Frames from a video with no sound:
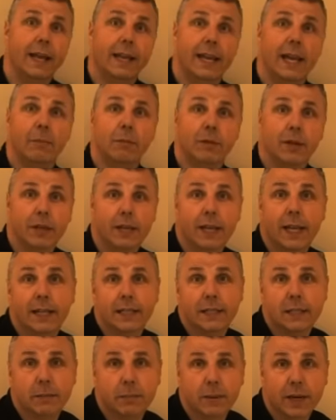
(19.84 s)
enabling
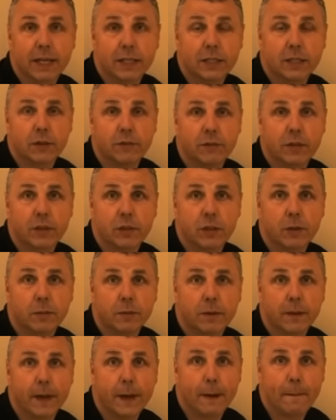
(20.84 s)
then to paint over the
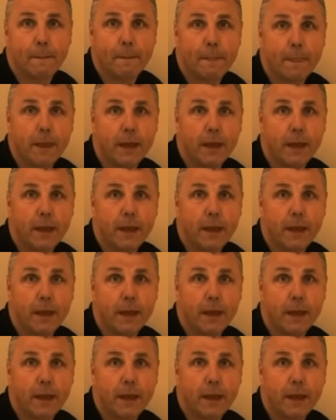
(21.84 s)
top of that.